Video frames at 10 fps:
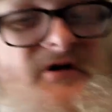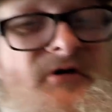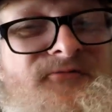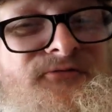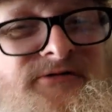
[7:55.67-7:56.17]
a
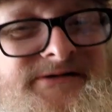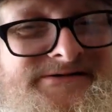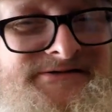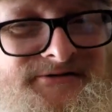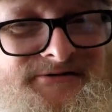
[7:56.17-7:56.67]
home for
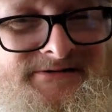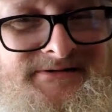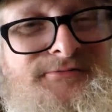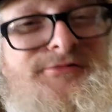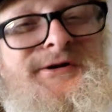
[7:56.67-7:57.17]
these two.
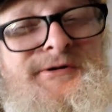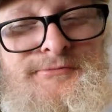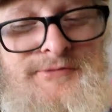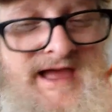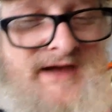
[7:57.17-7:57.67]
We,
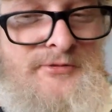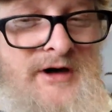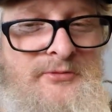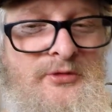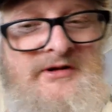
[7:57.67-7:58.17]
we I, I
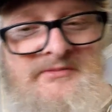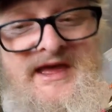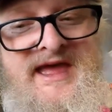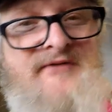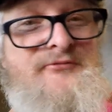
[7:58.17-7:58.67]
want them
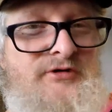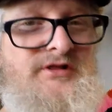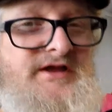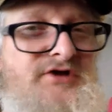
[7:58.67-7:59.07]
to have really